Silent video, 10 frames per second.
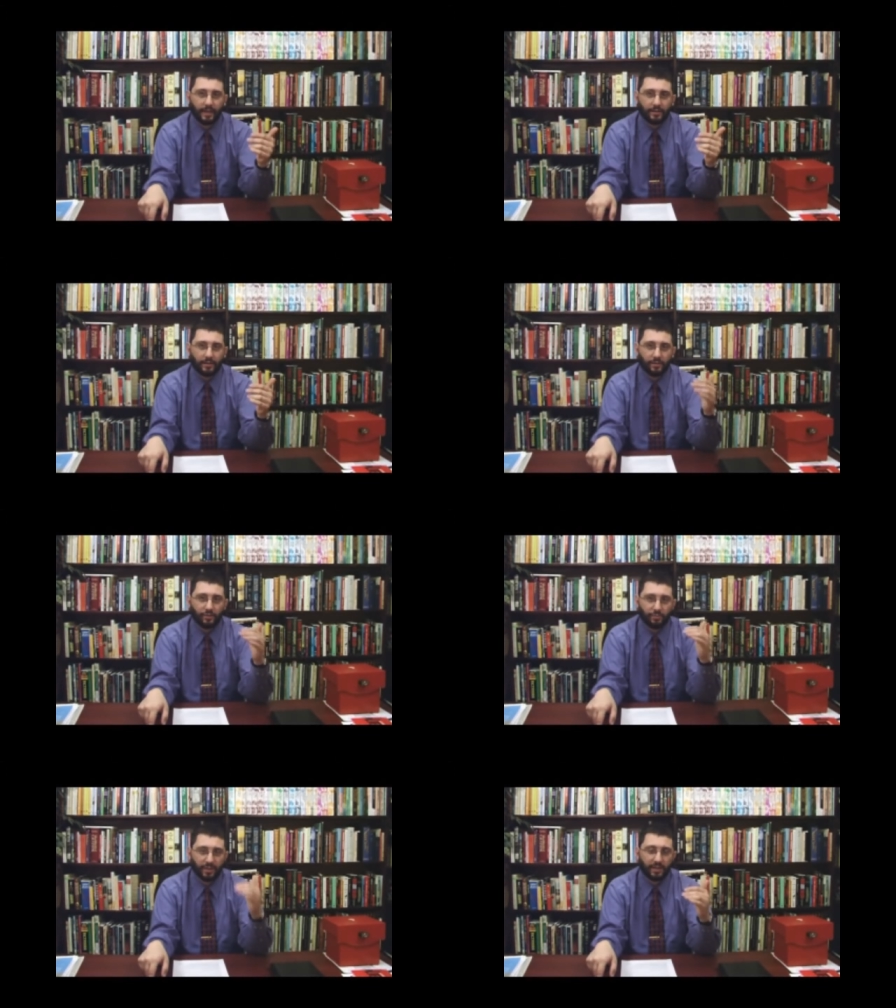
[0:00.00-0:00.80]
and
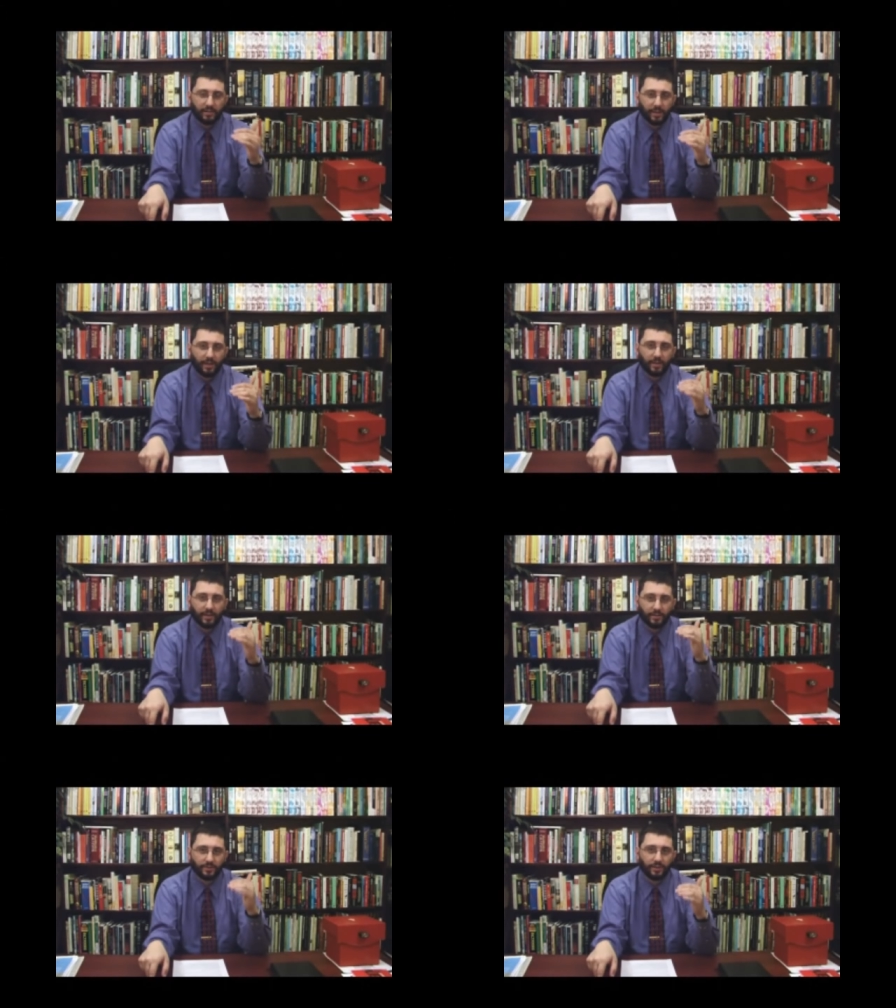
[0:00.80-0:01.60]
you pick him out
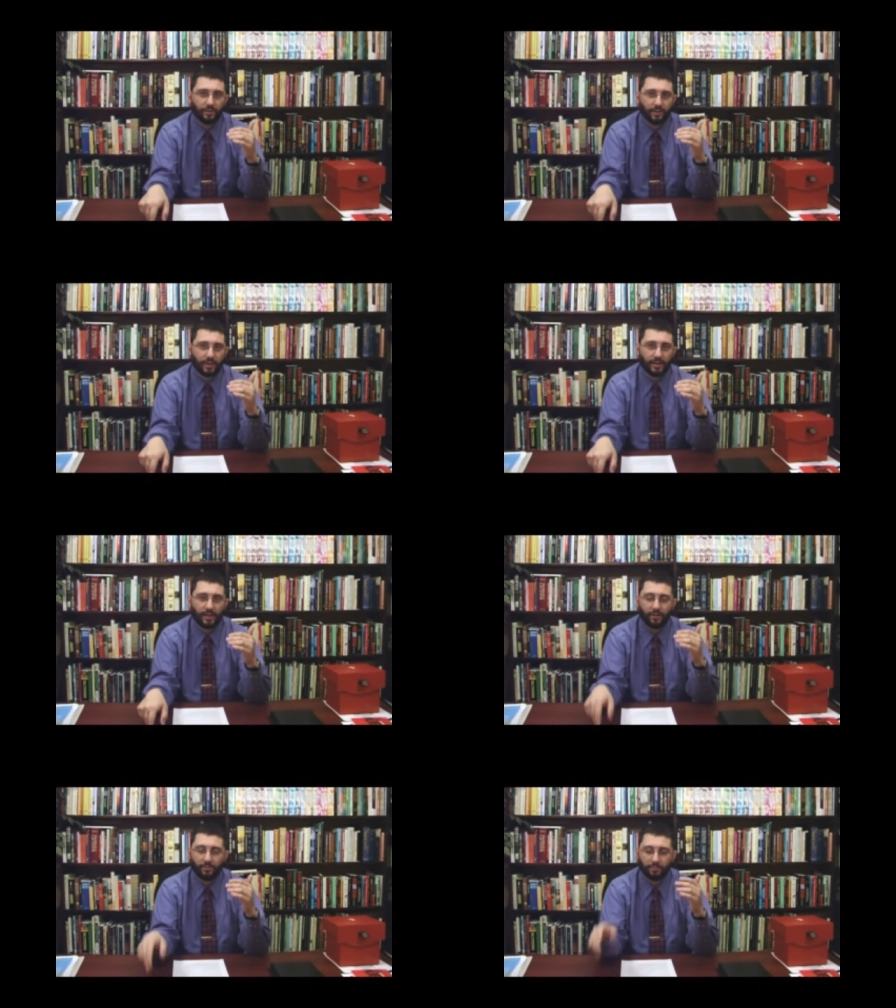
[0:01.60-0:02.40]
and you say, okay,
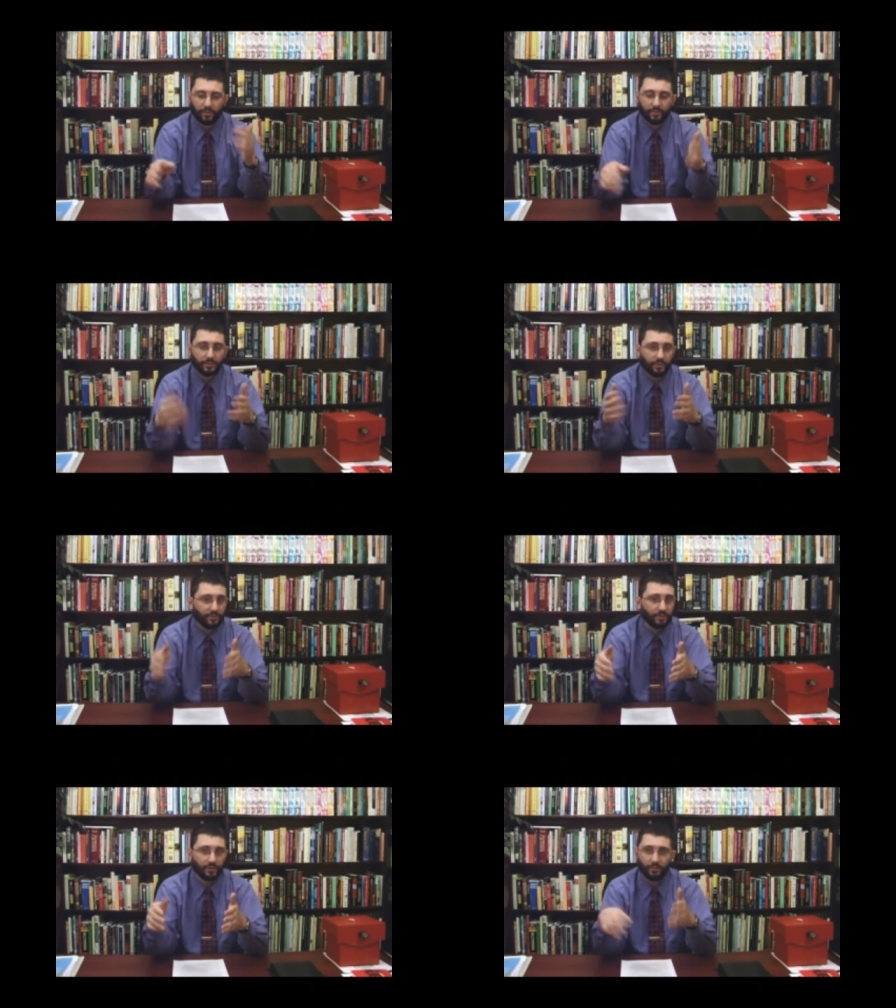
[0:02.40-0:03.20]
now brother
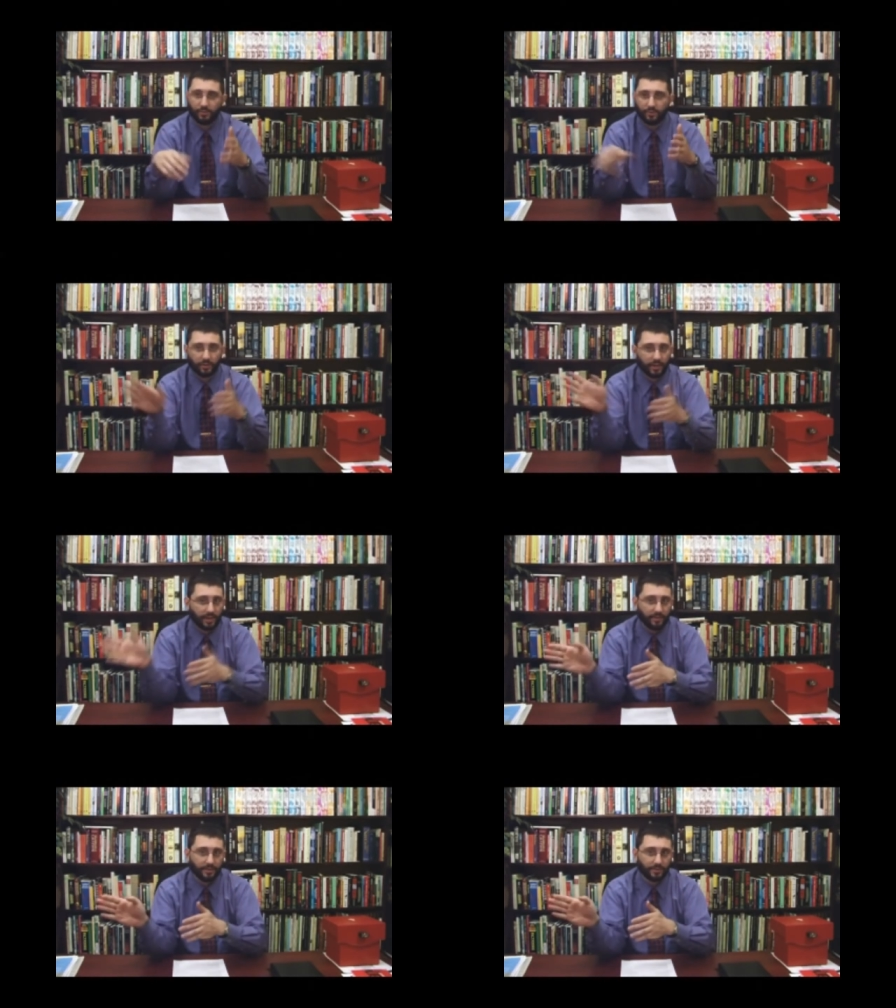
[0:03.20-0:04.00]
so-and-so, you're going to
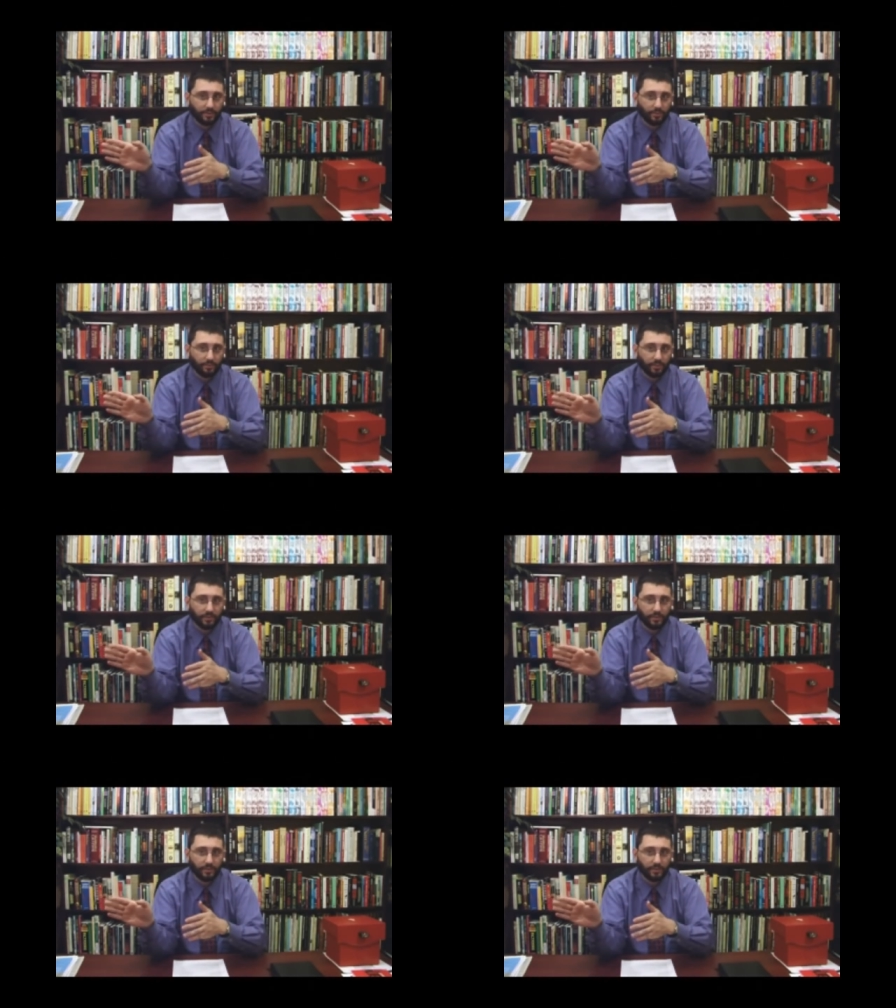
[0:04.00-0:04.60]
head this group.